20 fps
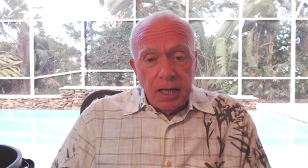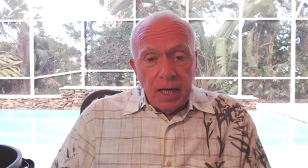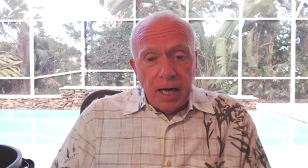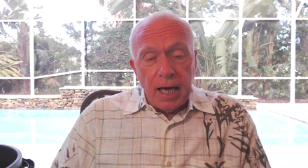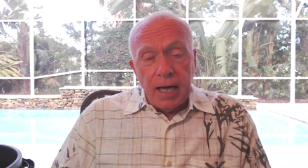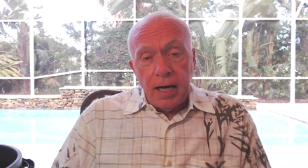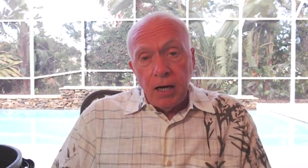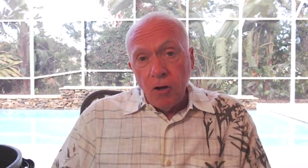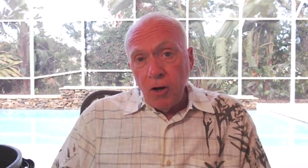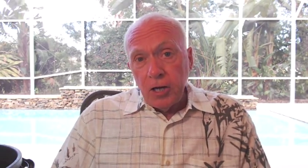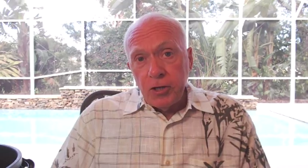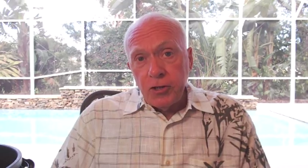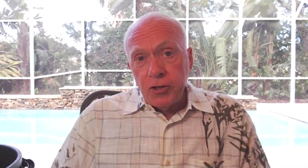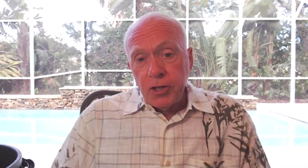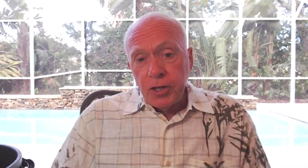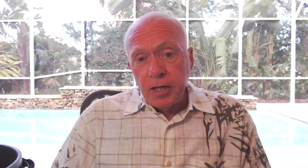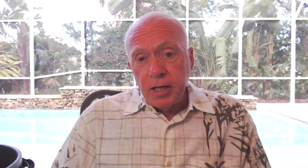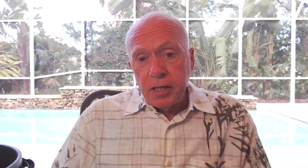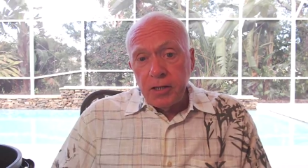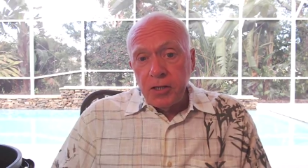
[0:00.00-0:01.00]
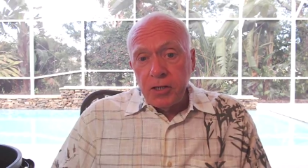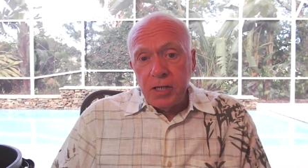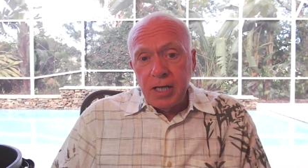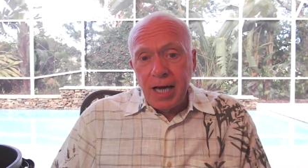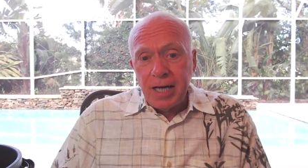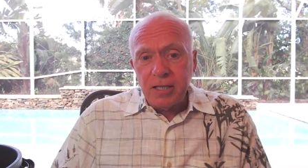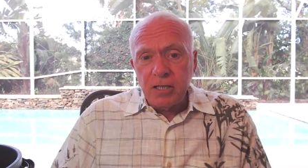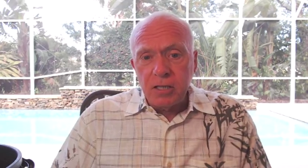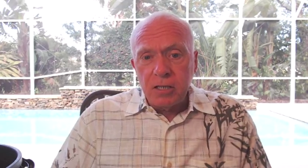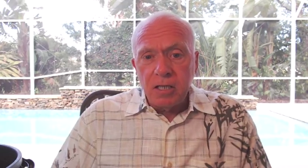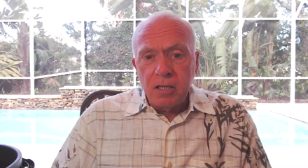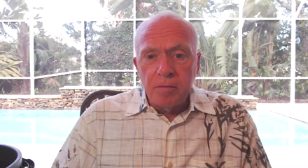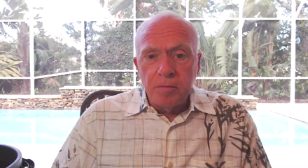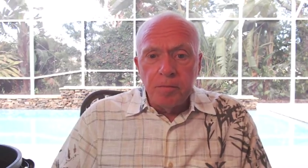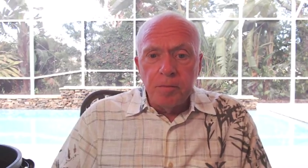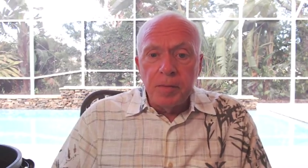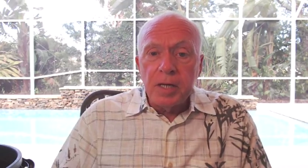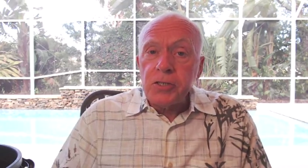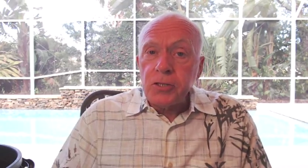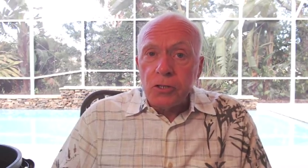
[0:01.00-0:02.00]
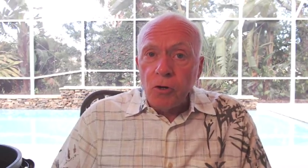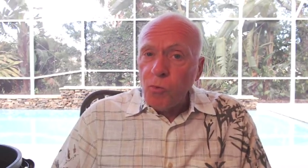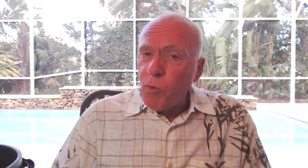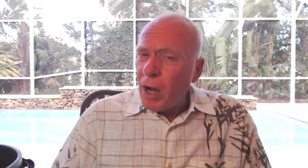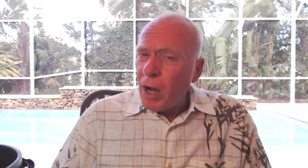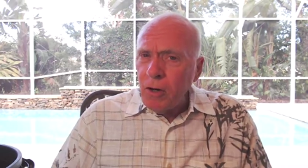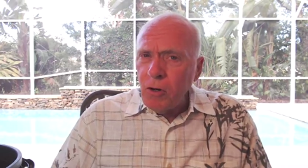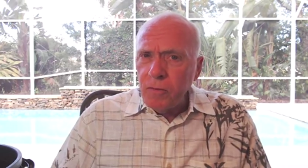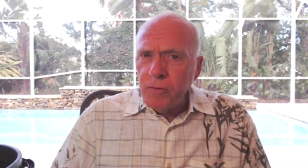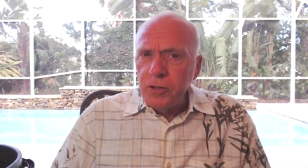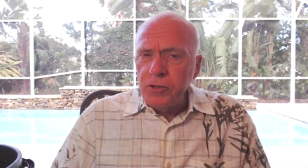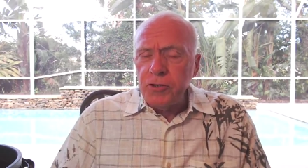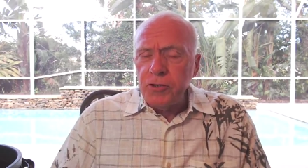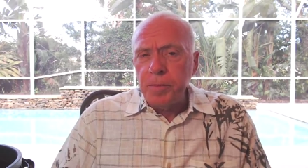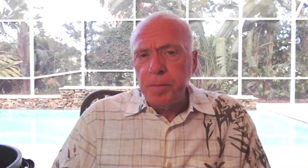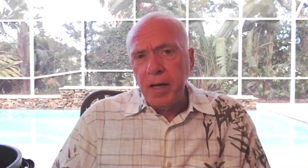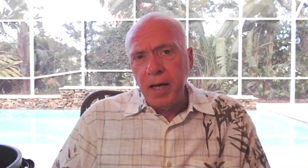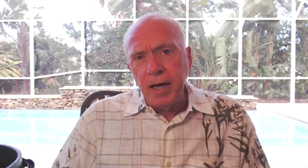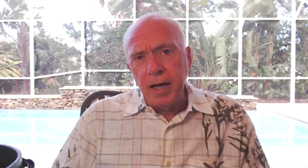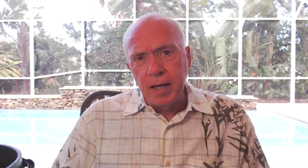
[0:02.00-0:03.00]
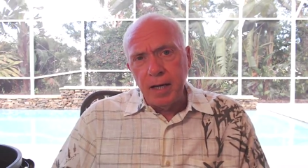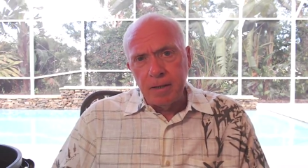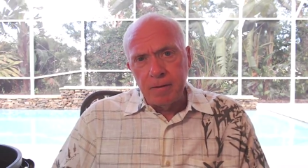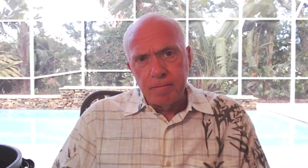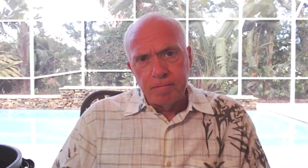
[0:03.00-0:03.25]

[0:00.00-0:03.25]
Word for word: and launching a test missile right over Japan.